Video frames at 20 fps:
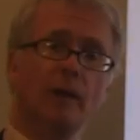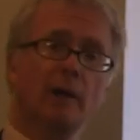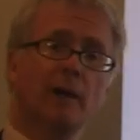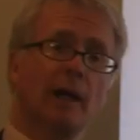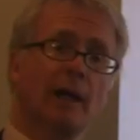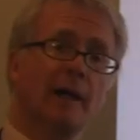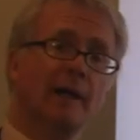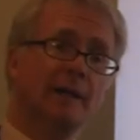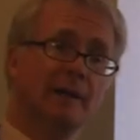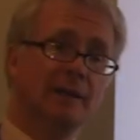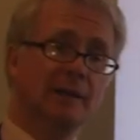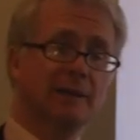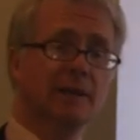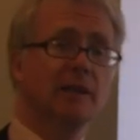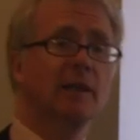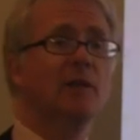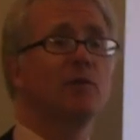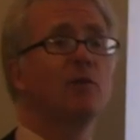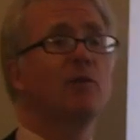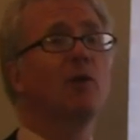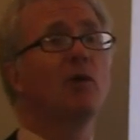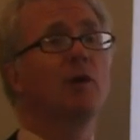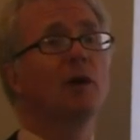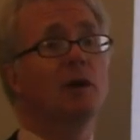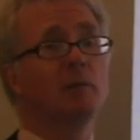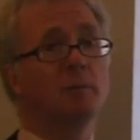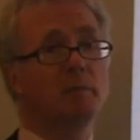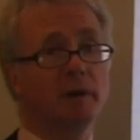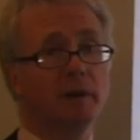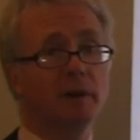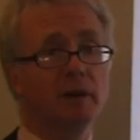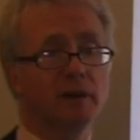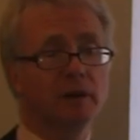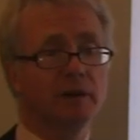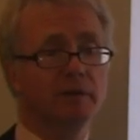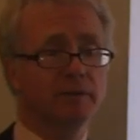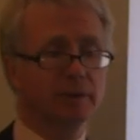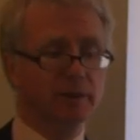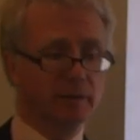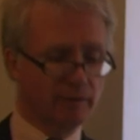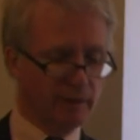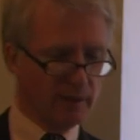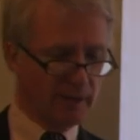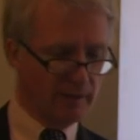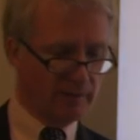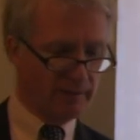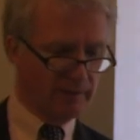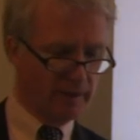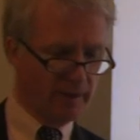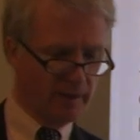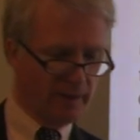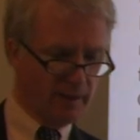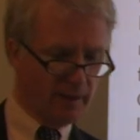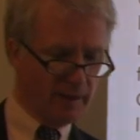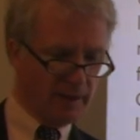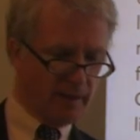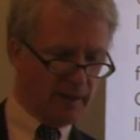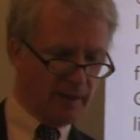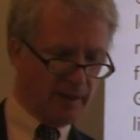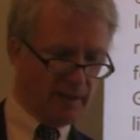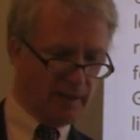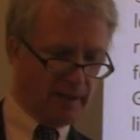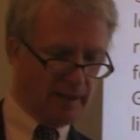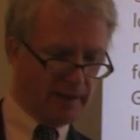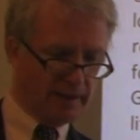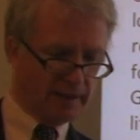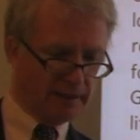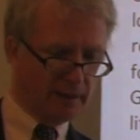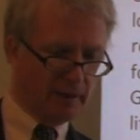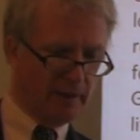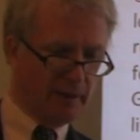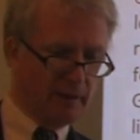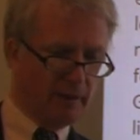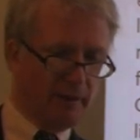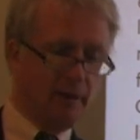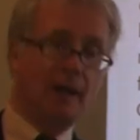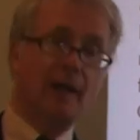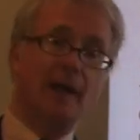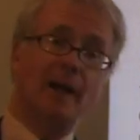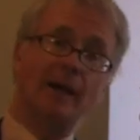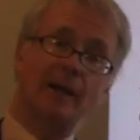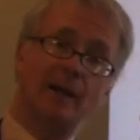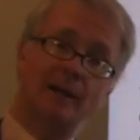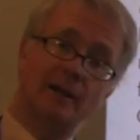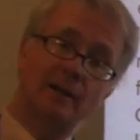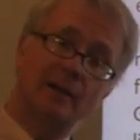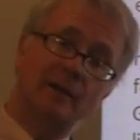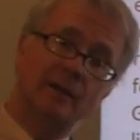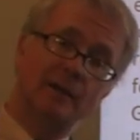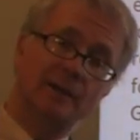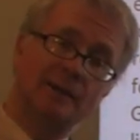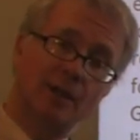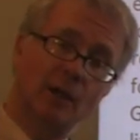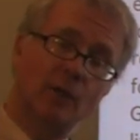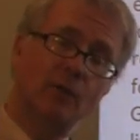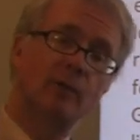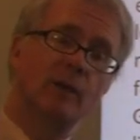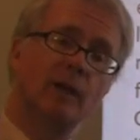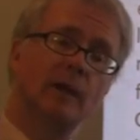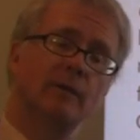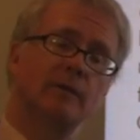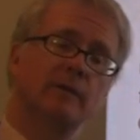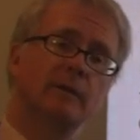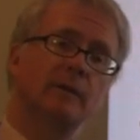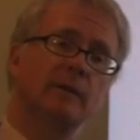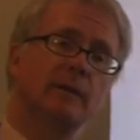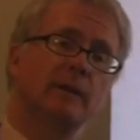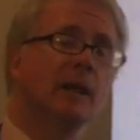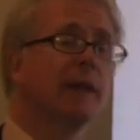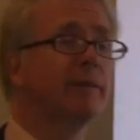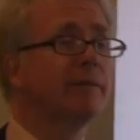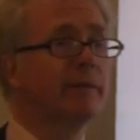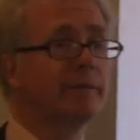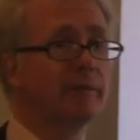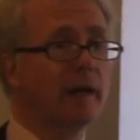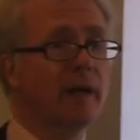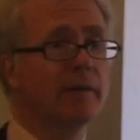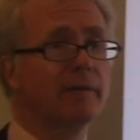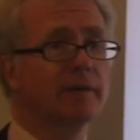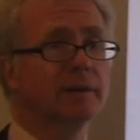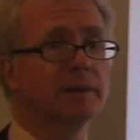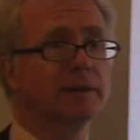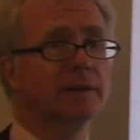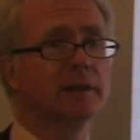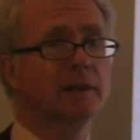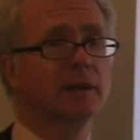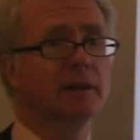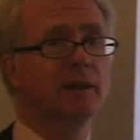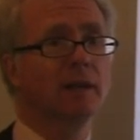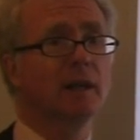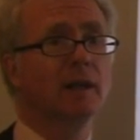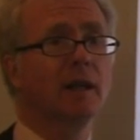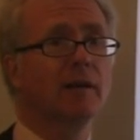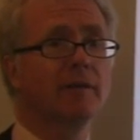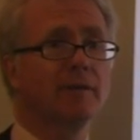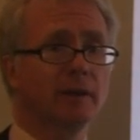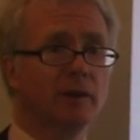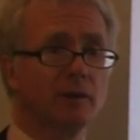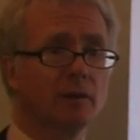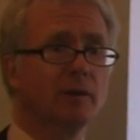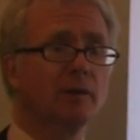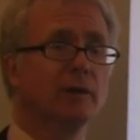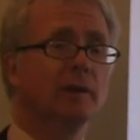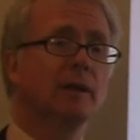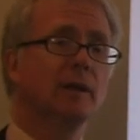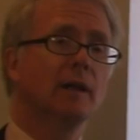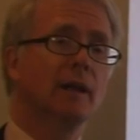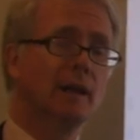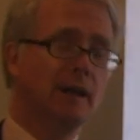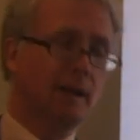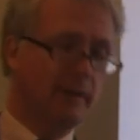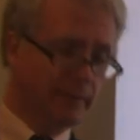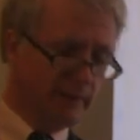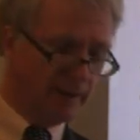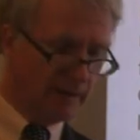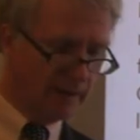can consider 4 imperatives of love as self-love, love of others, loving good, and loving